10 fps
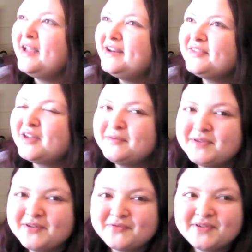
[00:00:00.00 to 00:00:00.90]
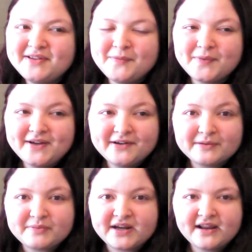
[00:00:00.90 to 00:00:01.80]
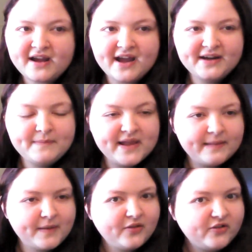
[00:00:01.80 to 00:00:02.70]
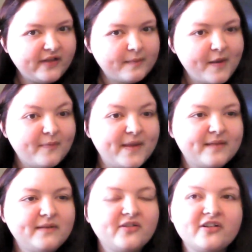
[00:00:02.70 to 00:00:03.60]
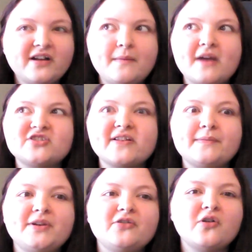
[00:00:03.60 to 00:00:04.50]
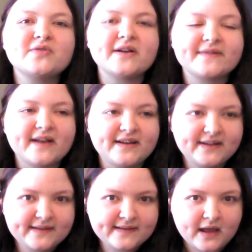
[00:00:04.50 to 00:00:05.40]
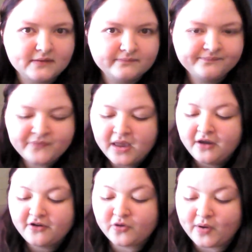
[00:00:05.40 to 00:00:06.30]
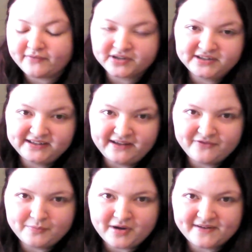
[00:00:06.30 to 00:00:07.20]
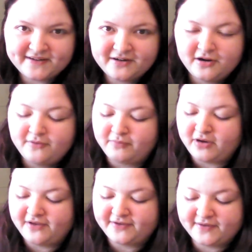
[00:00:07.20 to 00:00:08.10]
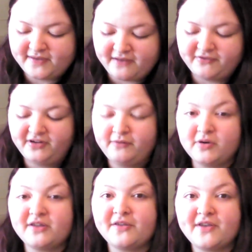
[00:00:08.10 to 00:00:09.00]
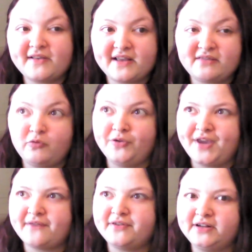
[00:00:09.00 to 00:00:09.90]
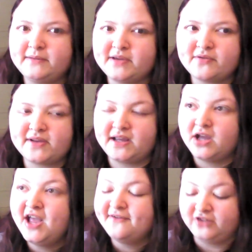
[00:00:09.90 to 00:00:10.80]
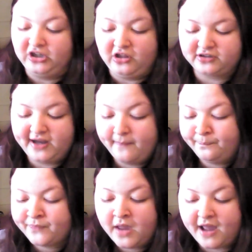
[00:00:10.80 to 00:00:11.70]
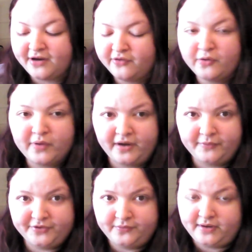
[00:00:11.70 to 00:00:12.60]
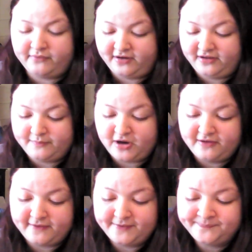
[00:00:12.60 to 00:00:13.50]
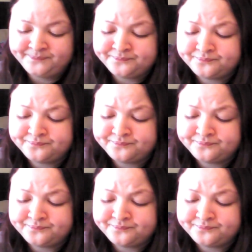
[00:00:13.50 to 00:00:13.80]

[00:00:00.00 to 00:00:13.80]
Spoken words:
And I thought it would look really weird, but it kind of makes me look less pale. It makes me look like I'm actually someone who goes outside and gets sun. So I really love the bronzer. Bronzer is definitely one of the things I will definitely be using for a long time. I don't know what I will do when I run out of the bronzer.